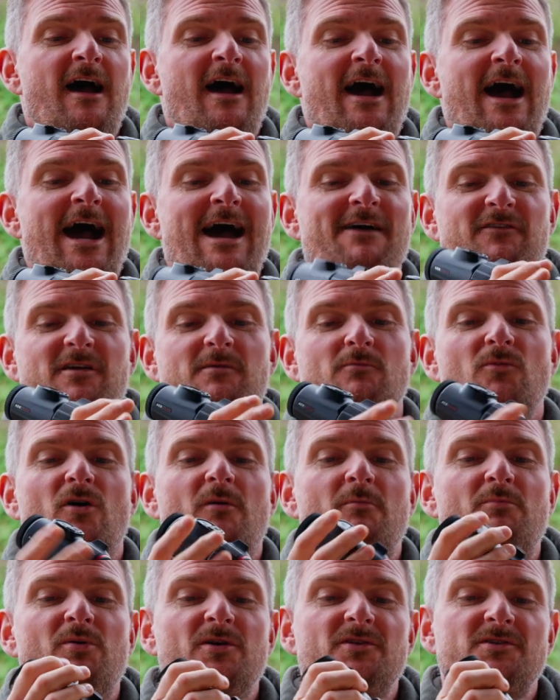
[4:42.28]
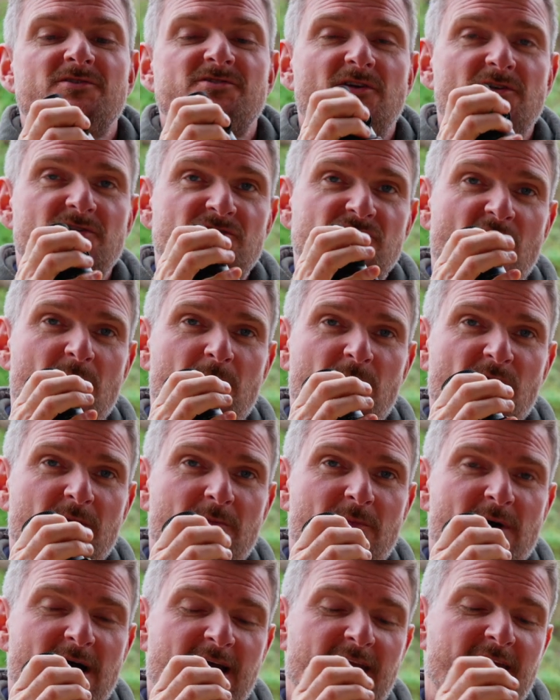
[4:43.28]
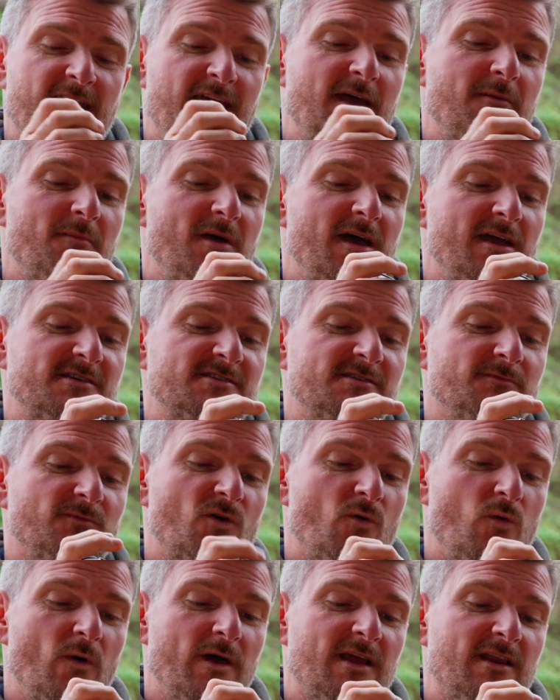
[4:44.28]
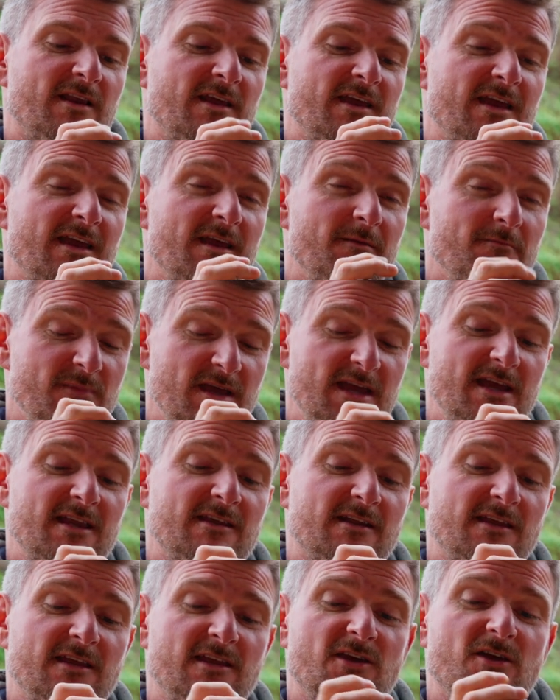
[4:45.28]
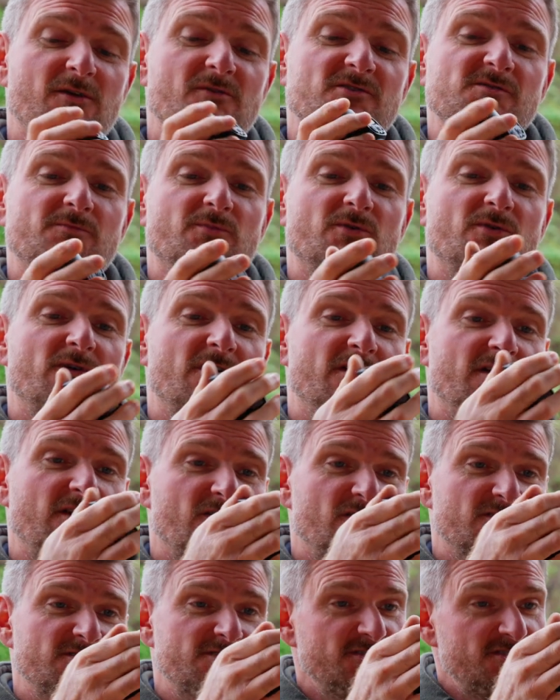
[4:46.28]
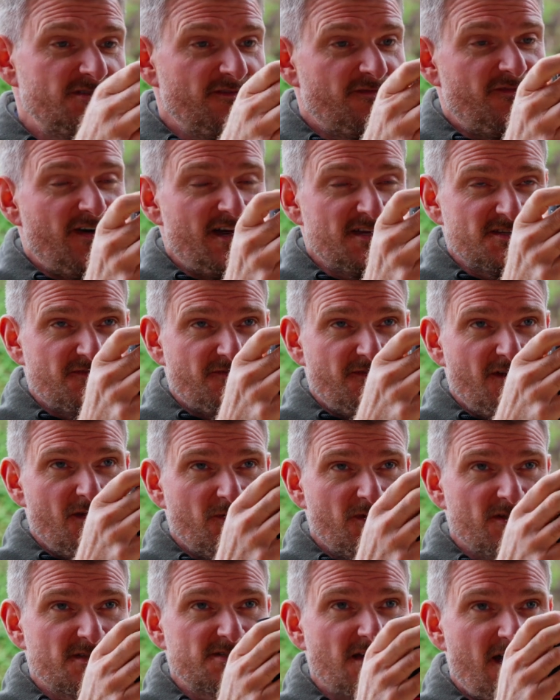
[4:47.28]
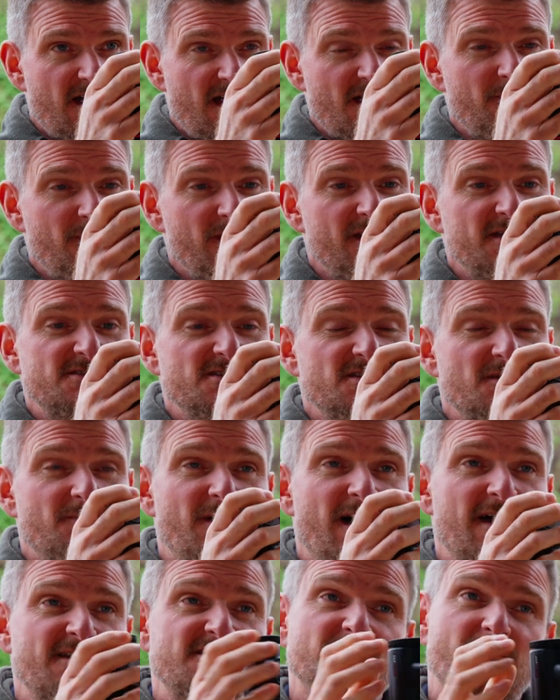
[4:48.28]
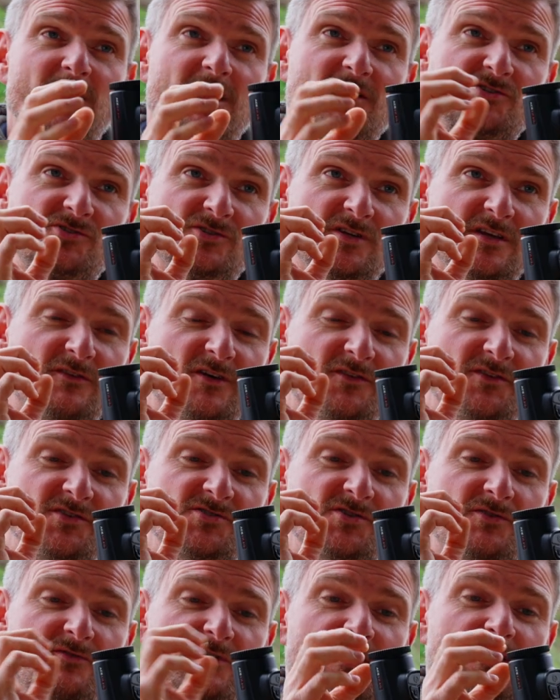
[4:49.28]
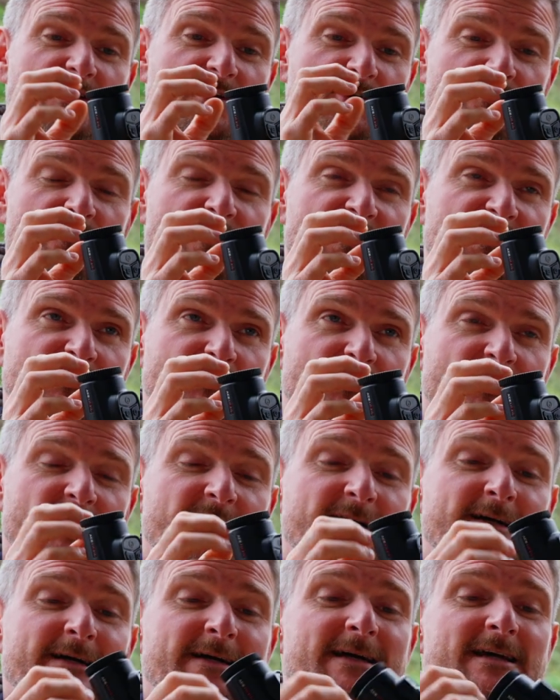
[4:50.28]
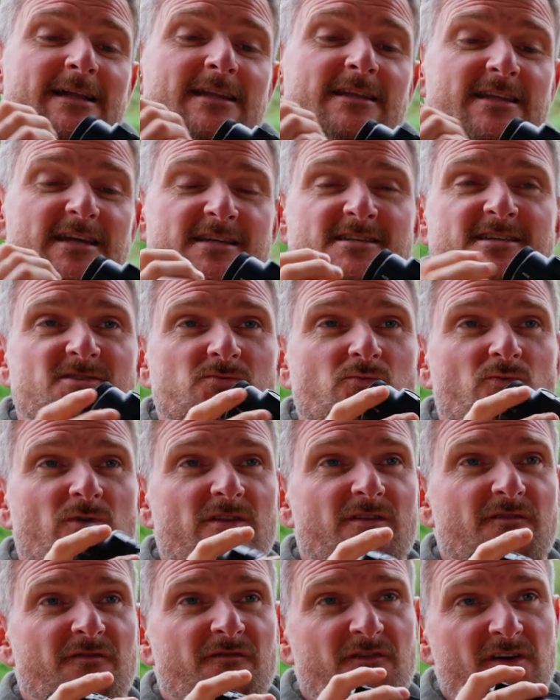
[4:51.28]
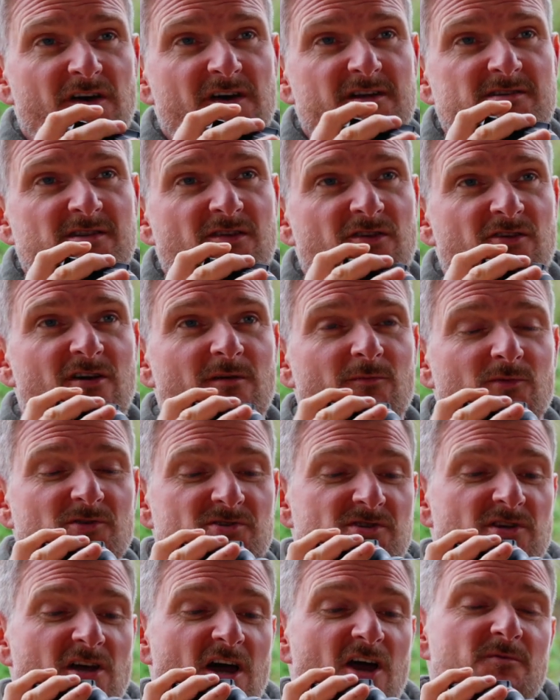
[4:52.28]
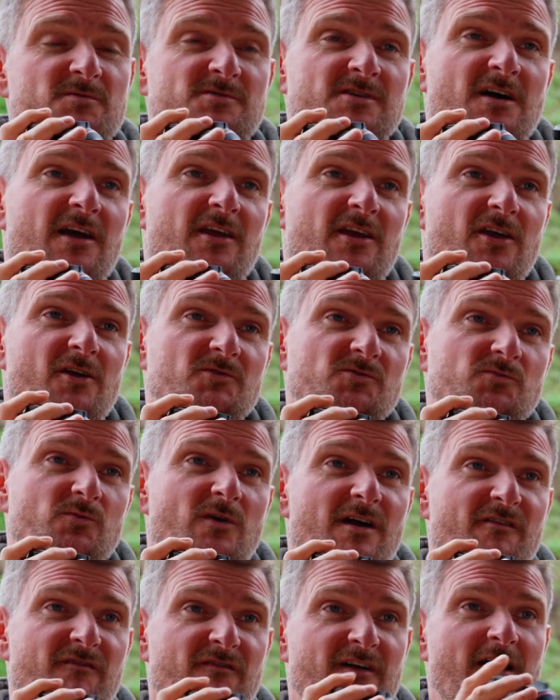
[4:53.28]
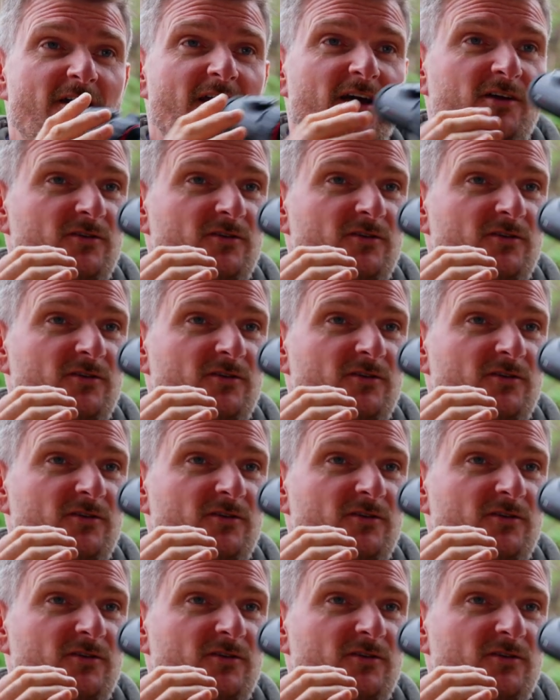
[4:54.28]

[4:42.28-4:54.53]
Having more buttons on top of the back here makes them quickly, immediately usable, and of course there's the fast focus eyepiece at the back to make sure you've got the screen crisp. This is one of the first thermal scopes I used where I found I